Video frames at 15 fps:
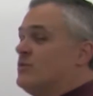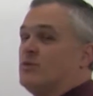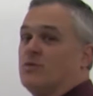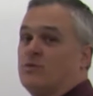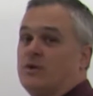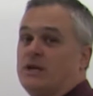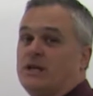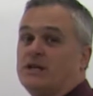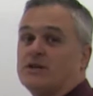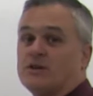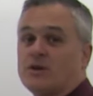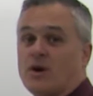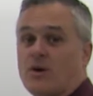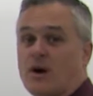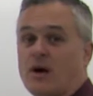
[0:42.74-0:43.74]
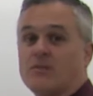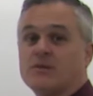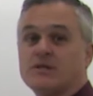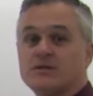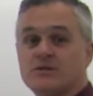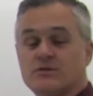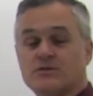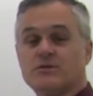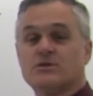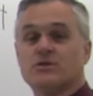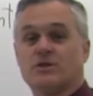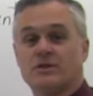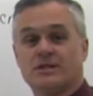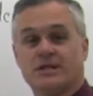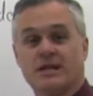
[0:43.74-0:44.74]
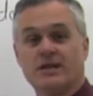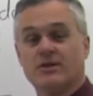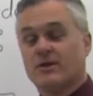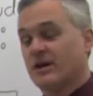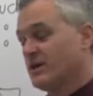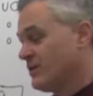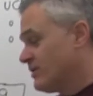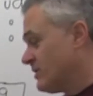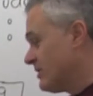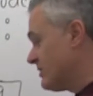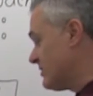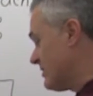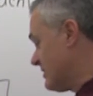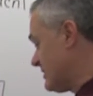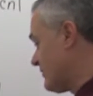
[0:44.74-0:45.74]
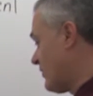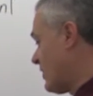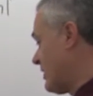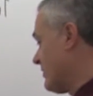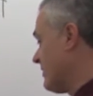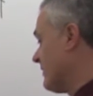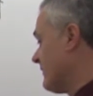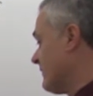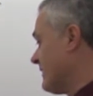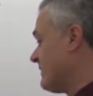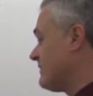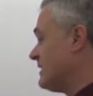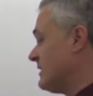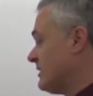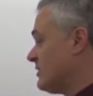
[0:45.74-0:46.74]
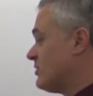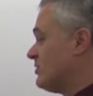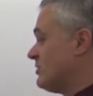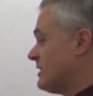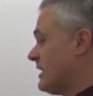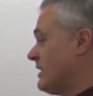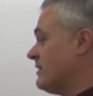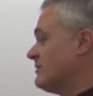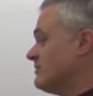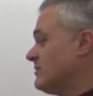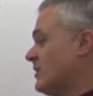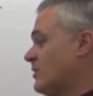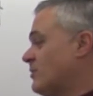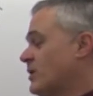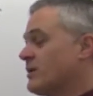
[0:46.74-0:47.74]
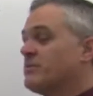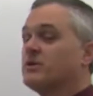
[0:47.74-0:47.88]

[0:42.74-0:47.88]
we need to know how many students altogether. I know that there's 450 that do their homework